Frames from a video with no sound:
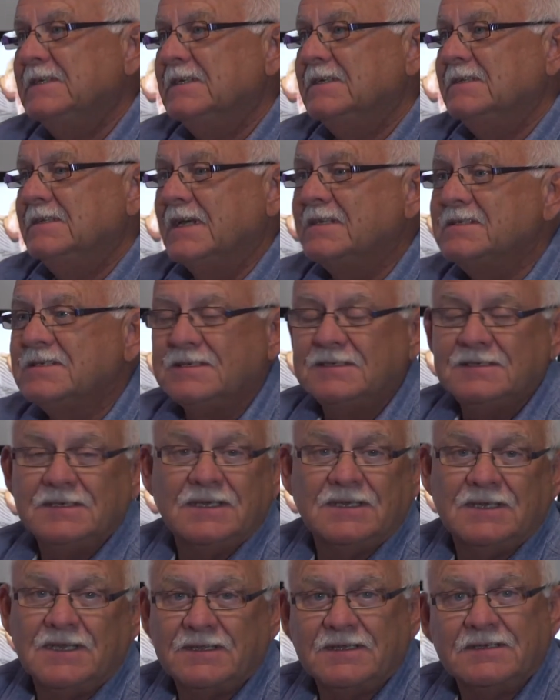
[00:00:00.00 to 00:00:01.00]
That's
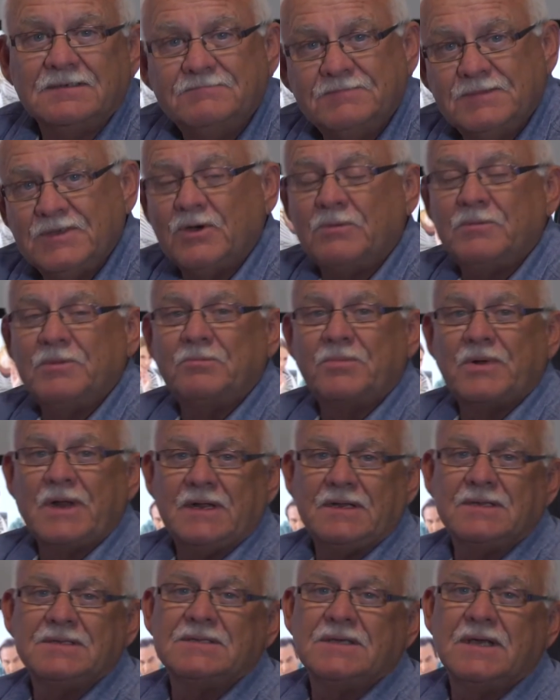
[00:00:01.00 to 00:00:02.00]
another common
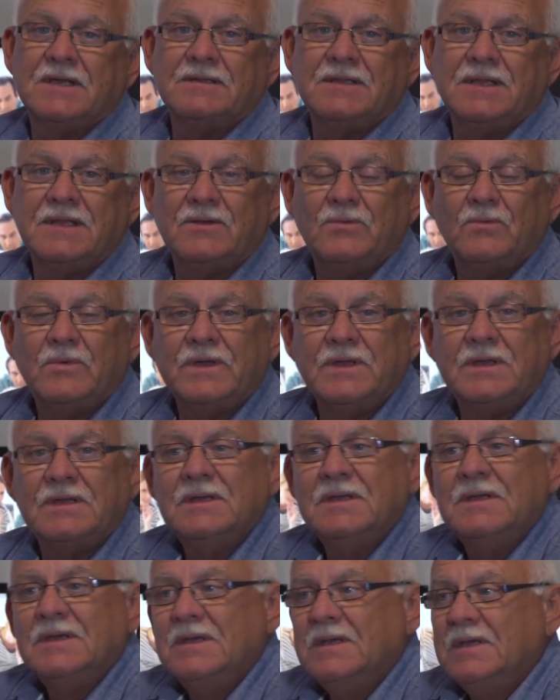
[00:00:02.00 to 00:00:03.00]
practice out there where
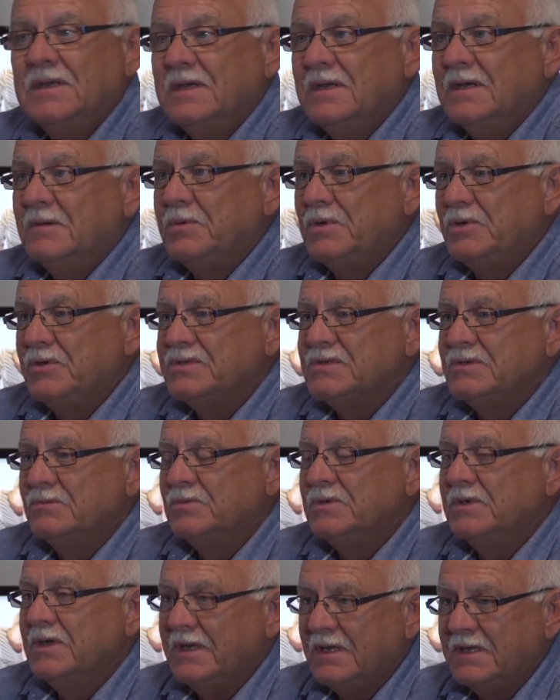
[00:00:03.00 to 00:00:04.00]
a person,
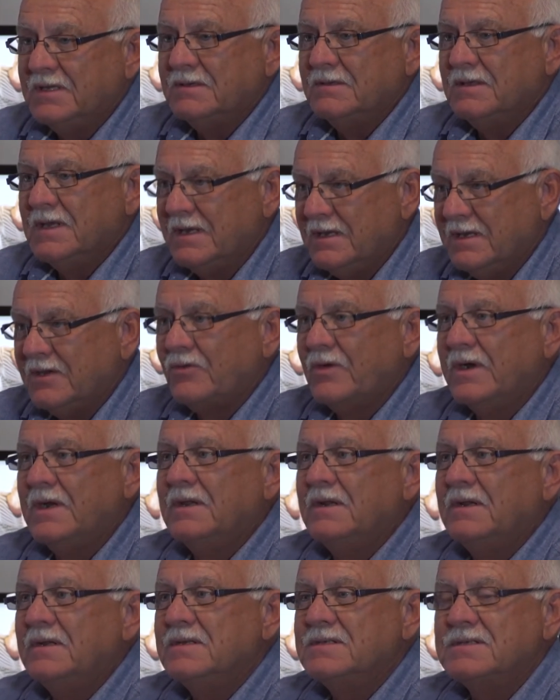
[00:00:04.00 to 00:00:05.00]
an
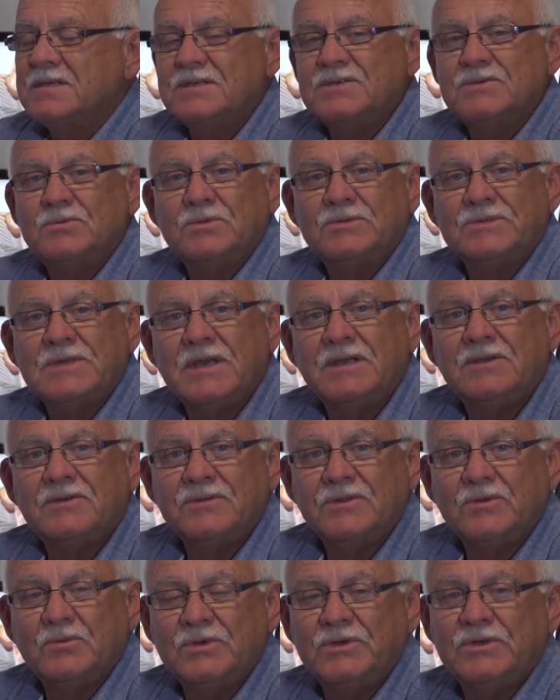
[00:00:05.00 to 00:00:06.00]
accredited assessor will take
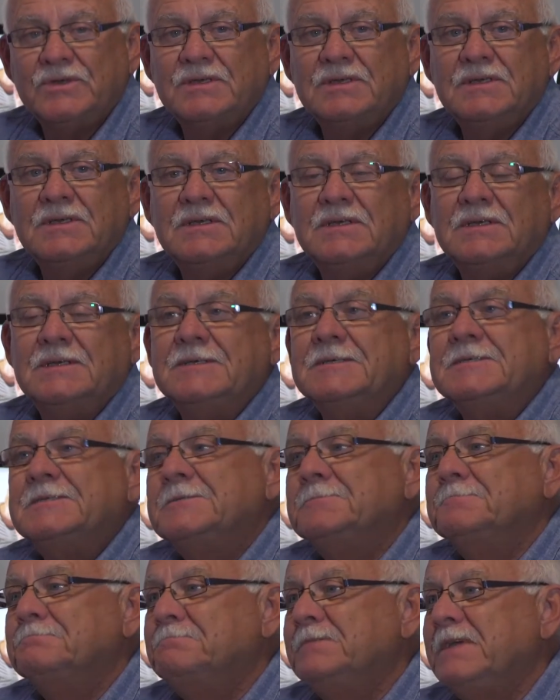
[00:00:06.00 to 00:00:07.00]
on the work,
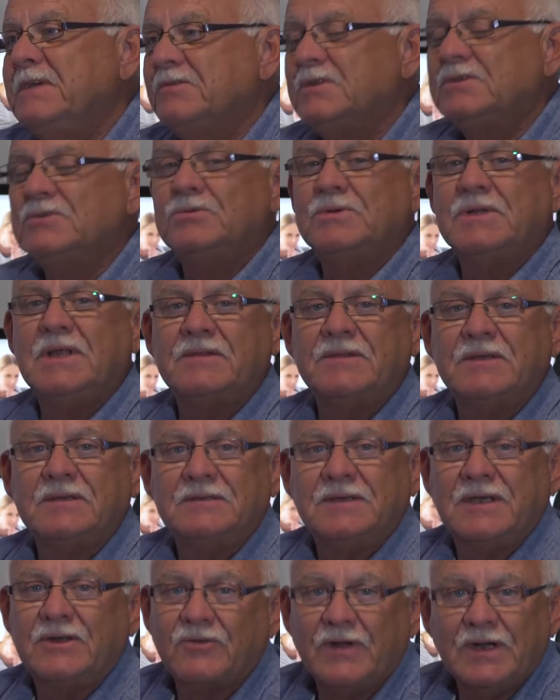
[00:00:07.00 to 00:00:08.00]
give it to another
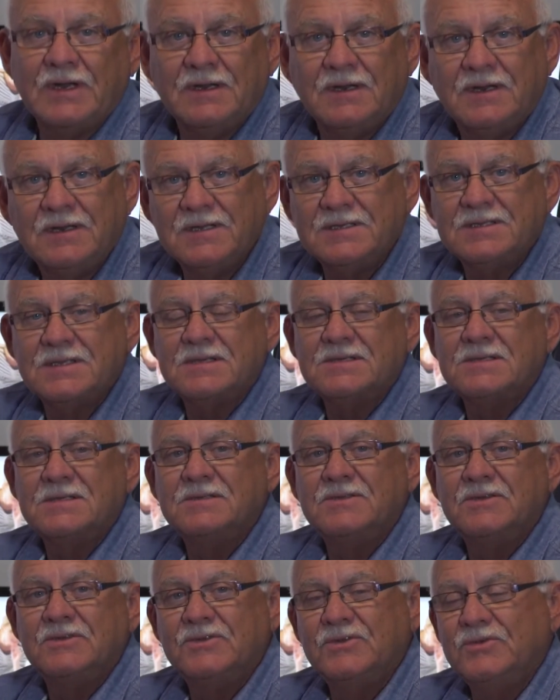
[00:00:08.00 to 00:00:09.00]
accredited assessor
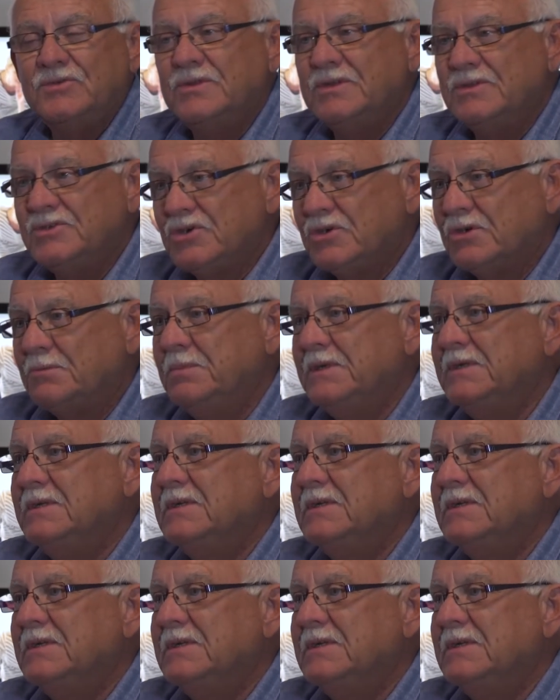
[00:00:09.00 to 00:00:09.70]
to do the job